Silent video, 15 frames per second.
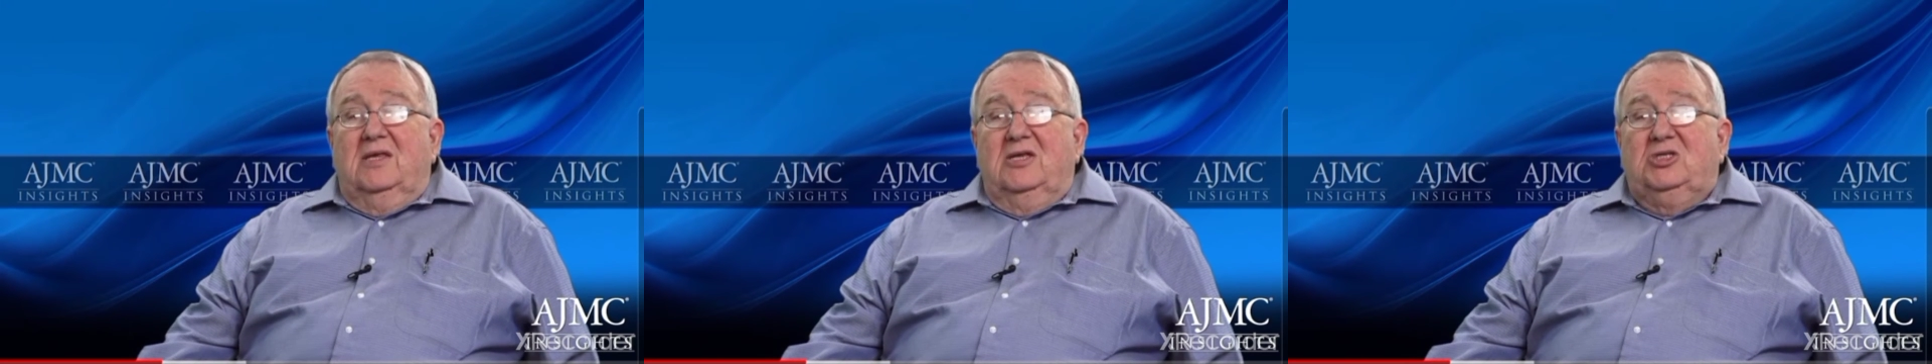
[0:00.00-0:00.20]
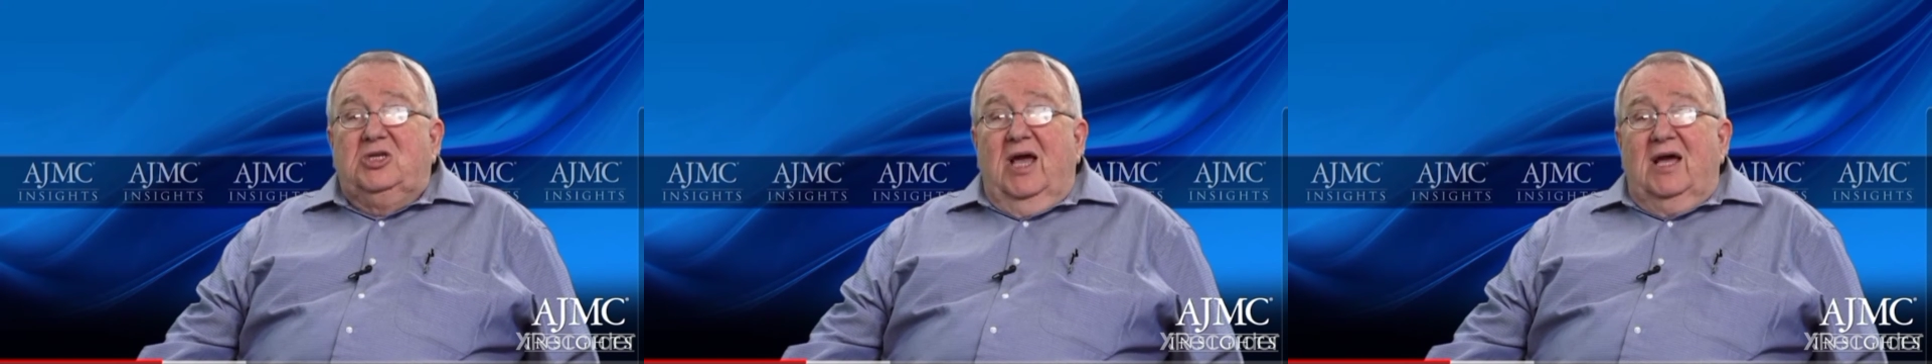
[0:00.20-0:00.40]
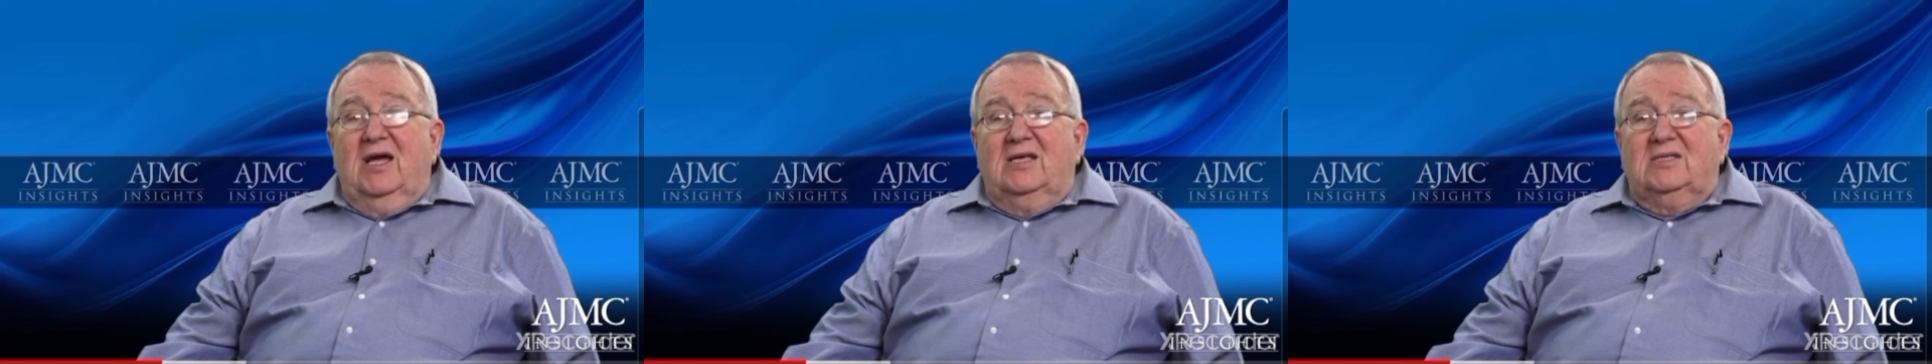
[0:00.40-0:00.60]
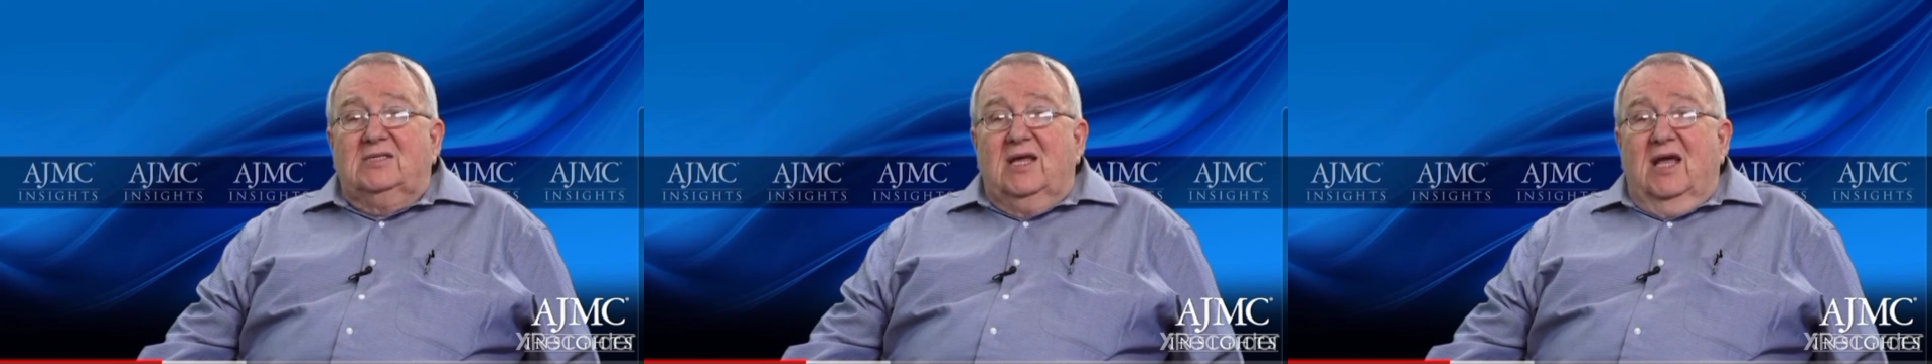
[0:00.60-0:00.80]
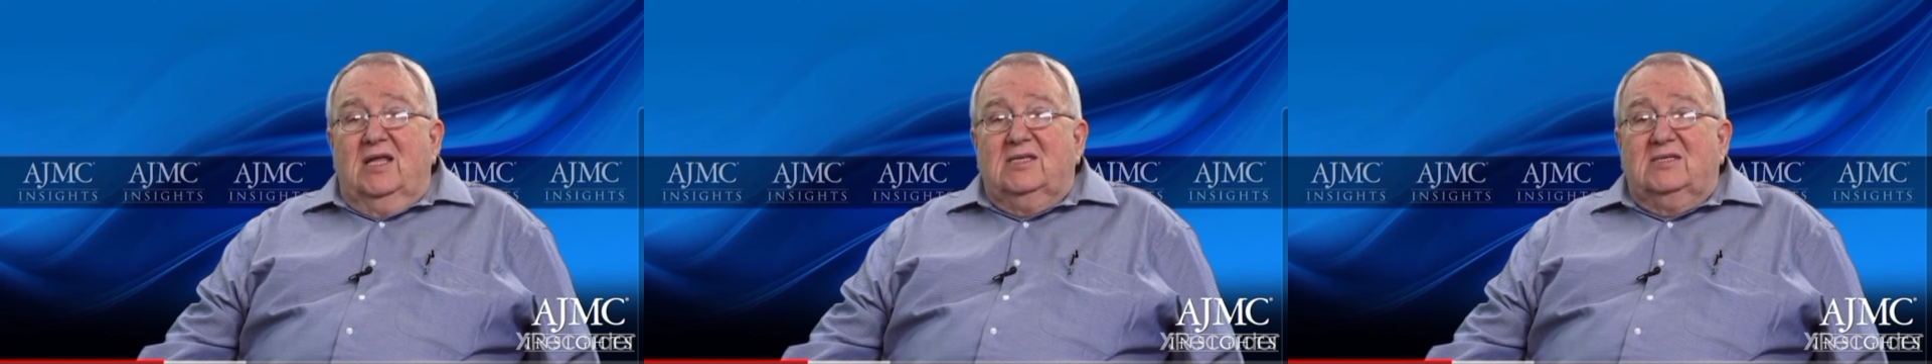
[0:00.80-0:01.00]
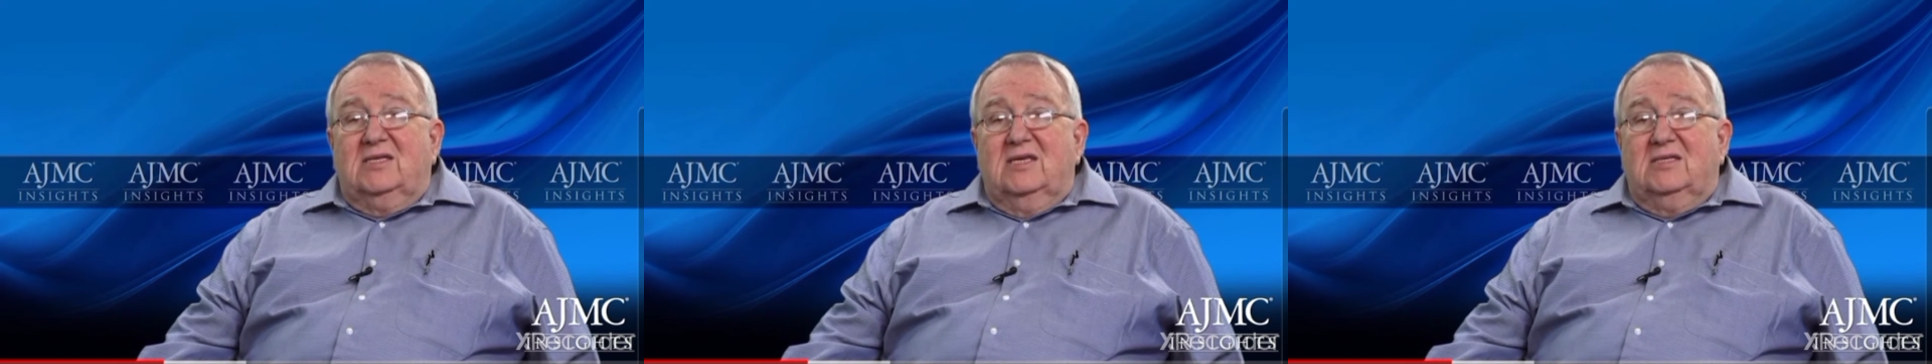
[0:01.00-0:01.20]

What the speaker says: The JAK-STAT